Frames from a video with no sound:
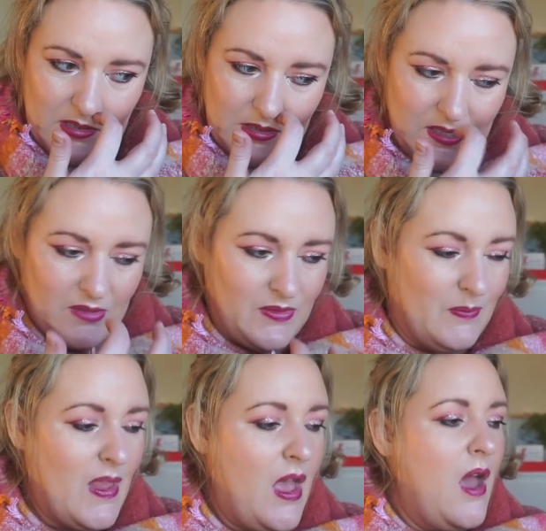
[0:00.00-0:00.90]
I love them.
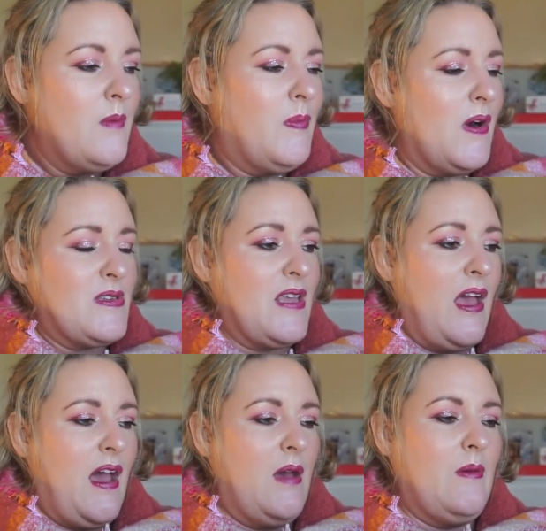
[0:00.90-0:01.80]
But
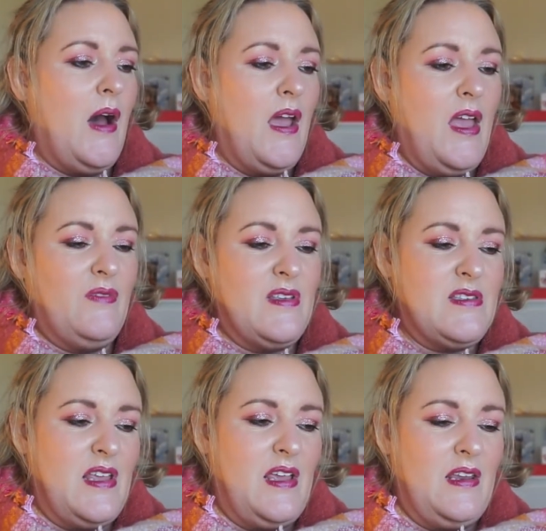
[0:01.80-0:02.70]
I have
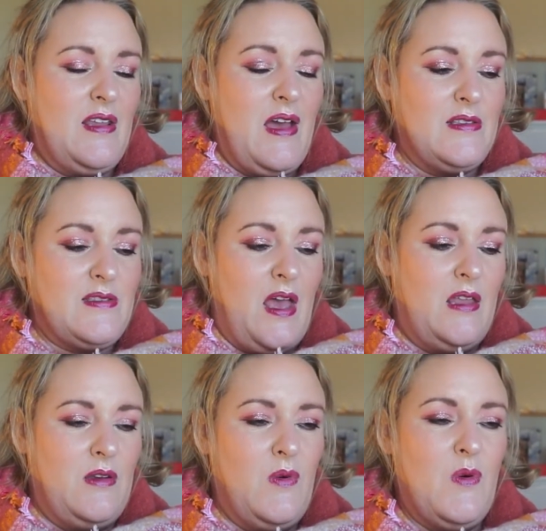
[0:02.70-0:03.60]
this in as a
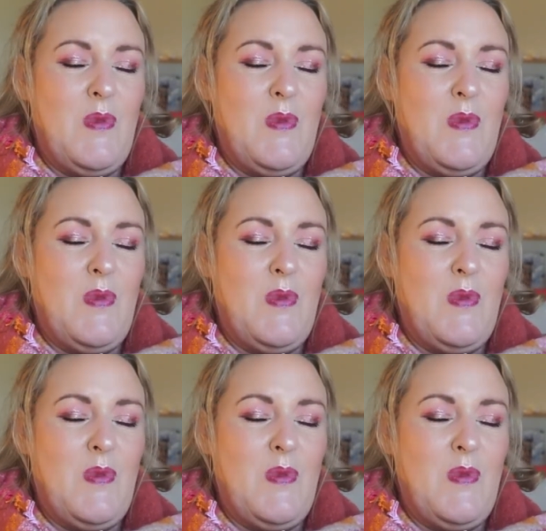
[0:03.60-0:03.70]
no